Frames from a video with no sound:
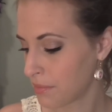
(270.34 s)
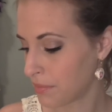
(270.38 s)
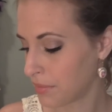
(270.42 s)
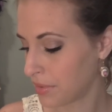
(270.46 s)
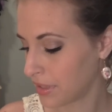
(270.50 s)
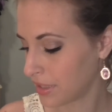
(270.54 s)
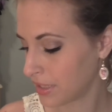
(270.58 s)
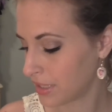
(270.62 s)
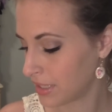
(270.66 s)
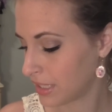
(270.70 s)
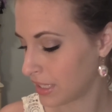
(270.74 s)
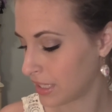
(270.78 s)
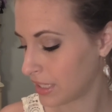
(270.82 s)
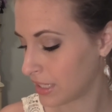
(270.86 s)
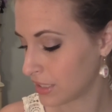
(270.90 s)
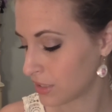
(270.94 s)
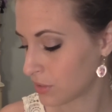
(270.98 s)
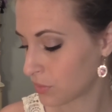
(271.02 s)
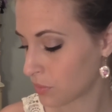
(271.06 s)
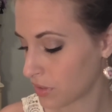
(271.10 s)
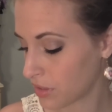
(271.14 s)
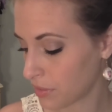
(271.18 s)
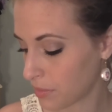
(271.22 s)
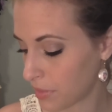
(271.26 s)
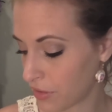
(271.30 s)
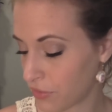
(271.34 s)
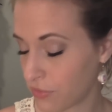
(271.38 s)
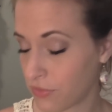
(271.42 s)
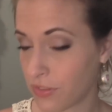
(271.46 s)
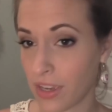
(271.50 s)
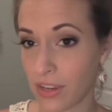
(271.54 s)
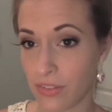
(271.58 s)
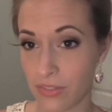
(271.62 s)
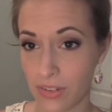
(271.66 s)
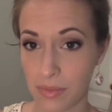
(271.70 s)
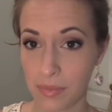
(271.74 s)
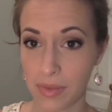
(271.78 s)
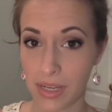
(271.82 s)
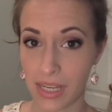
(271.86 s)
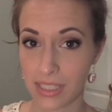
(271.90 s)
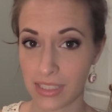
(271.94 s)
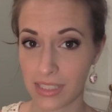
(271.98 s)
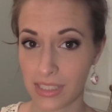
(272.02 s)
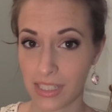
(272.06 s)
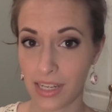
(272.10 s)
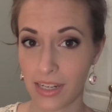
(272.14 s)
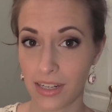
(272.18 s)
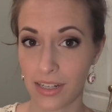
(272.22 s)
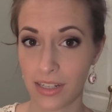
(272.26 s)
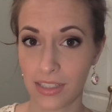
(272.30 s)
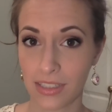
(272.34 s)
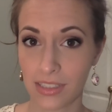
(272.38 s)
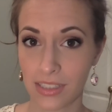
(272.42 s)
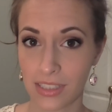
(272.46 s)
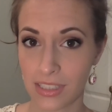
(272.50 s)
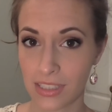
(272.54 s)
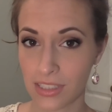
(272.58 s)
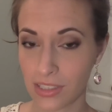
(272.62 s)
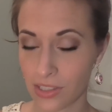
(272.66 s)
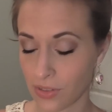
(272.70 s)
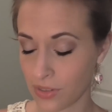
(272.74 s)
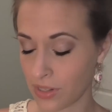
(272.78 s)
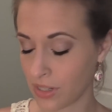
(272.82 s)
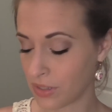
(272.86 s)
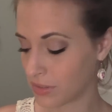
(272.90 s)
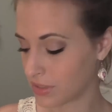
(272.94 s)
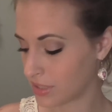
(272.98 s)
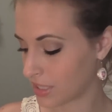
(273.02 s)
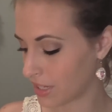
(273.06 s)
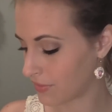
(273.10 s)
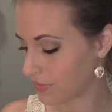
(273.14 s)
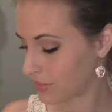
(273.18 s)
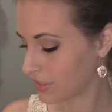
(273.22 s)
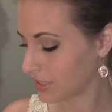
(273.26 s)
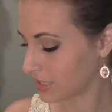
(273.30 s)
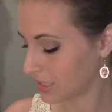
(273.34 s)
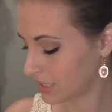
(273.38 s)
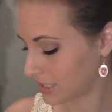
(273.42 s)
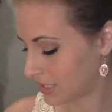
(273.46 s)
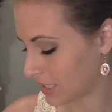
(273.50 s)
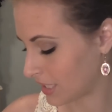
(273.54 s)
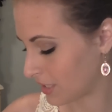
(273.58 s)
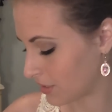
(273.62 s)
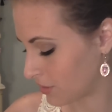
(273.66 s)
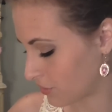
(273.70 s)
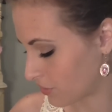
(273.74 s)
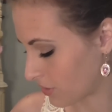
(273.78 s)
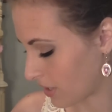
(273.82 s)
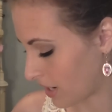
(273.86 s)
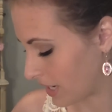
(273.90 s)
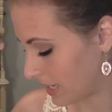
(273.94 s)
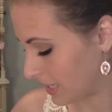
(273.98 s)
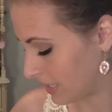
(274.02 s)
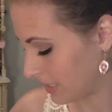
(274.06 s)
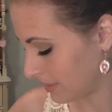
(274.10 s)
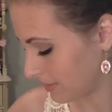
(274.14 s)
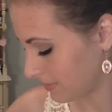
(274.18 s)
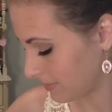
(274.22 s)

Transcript: But it is one of my favorite mascaras, so I would definitely say to try it.